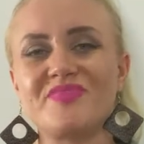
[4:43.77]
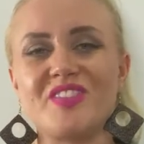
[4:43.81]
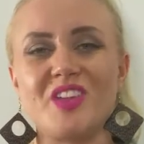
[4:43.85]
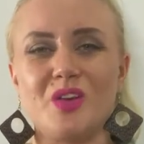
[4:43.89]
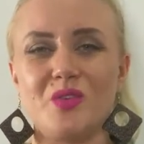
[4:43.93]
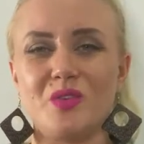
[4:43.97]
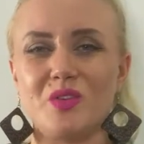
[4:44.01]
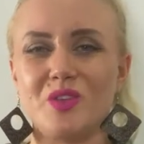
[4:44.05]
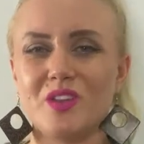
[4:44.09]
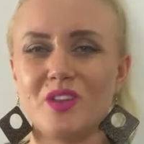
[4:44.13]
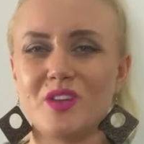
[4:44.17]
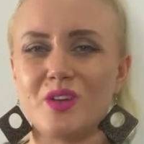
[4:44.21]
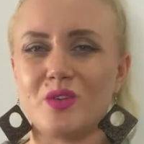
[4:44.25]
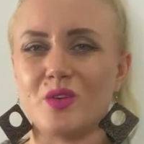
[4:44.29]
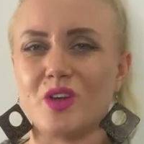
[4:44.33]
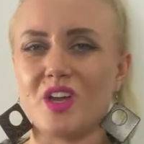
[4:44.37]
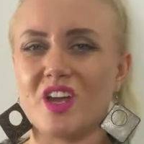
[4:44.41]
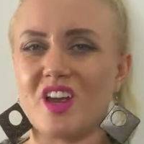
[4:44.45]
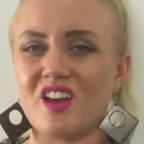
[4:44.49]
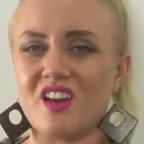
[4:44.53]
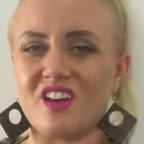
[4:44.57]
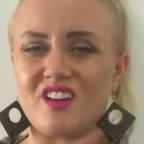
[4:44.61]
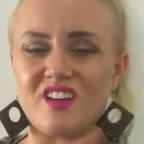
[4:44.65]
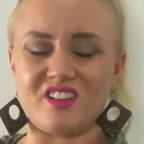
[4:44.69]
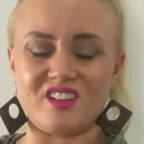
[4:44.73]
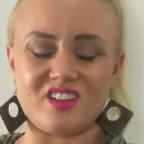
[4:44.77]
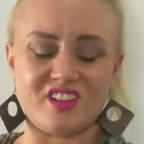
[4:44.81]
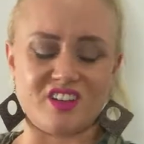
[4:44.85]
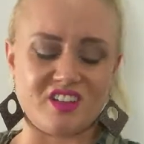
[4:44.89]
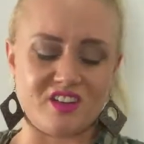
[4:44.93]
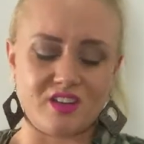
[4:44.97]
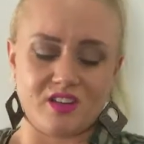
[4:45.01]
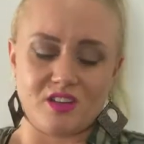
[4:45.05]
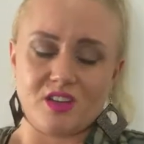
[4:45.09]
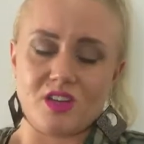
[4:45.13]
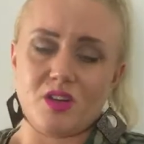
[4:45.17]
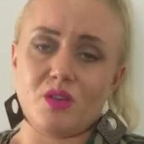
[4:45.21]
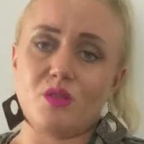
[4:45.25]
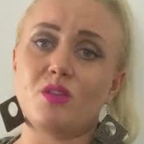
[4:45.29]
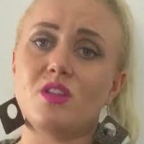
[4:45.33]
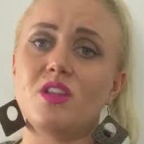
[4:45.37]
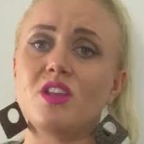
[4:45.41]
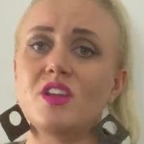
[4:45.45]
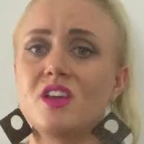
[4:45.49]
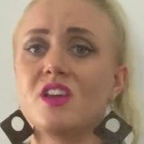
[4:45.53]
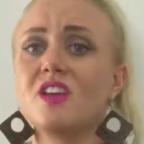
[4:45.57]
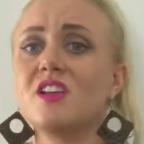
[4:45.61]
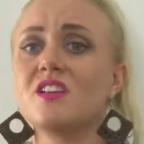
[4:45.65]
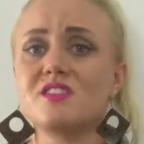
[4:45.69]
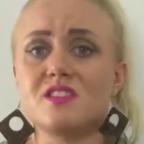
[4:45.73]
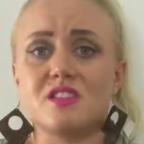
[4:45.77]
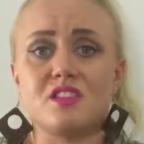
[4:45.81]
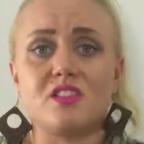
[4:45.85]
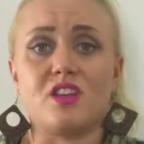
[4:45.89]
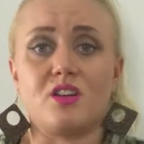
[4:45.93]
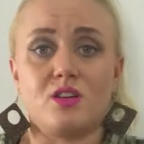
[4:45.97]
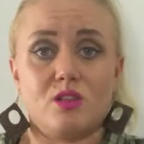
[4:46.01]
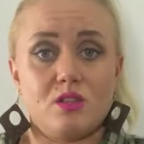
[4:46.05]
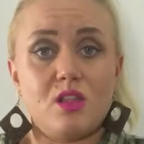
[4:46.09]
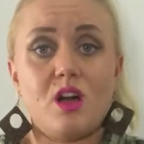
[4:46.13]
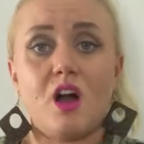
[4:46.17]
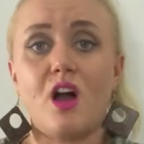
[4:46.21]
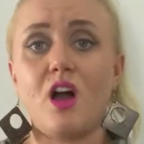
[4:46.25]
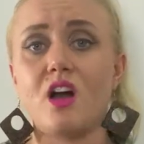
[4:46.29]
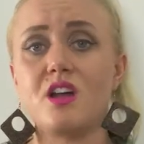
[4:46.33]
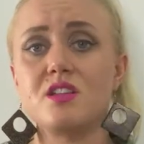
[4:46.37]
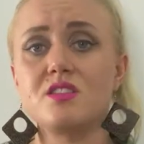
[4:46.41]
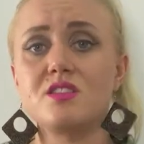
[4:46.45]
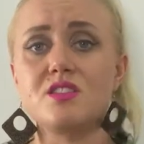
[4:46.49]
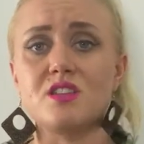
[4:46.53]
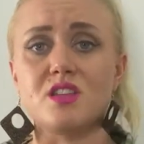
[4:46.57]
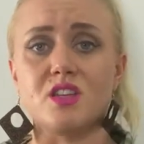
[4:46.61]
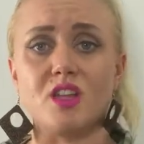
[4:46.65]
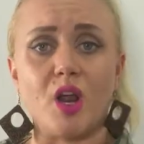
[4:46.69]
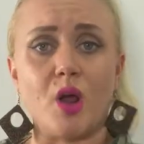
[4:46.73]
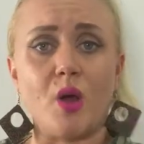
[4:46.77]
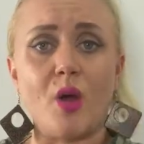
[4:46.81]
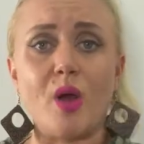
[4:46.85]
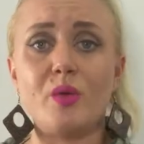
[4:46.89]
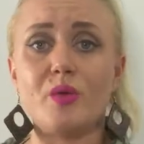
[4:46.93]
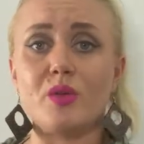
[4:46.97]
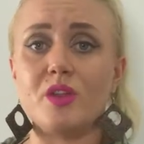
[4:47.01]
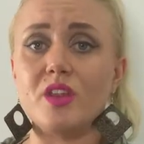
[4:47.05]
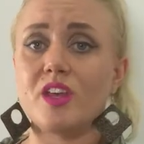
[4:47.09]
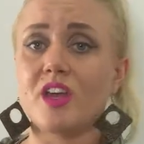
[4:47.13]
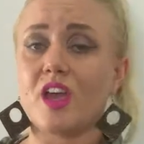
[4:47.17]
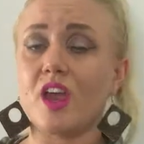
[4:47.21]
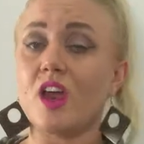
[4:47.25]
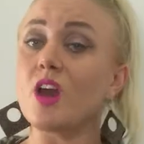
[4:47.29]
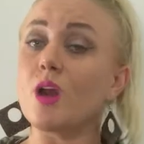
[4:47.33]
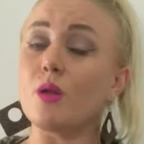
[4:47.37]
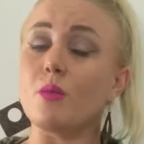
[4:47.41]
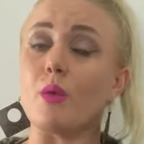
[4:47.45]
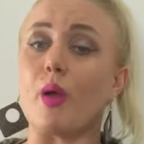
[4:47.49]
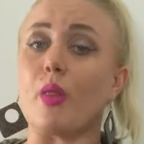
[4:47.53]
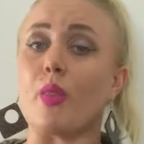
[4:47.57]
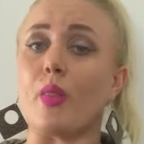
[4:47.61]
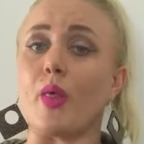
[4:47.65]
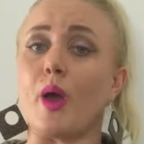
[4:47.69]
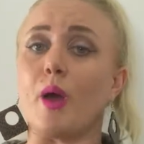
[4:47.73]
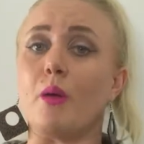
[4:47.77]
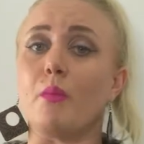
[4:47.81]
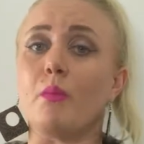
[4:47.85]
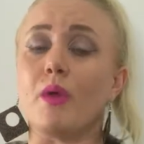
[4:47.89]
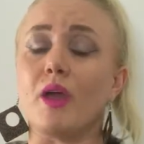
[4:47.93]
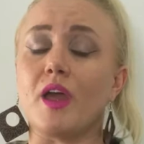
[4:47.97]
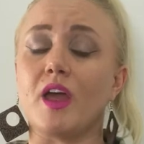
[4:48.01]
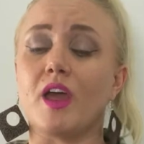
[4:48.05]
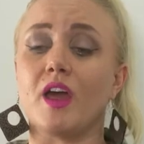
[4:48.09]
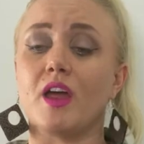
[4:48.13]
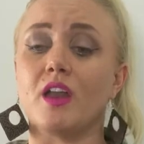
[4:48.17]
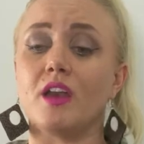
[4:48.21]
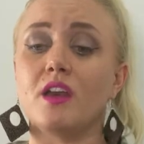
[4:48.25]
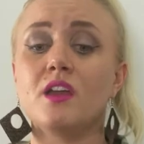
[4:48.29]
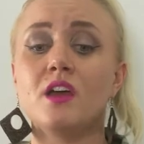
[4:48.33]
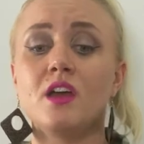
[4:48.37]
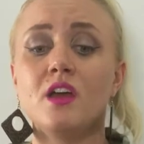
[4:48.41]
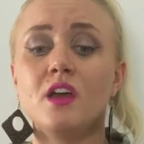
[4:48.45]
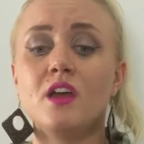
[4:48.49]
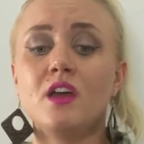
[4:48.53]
I really don't care. And it really is their loss. You know, I really cared about them, and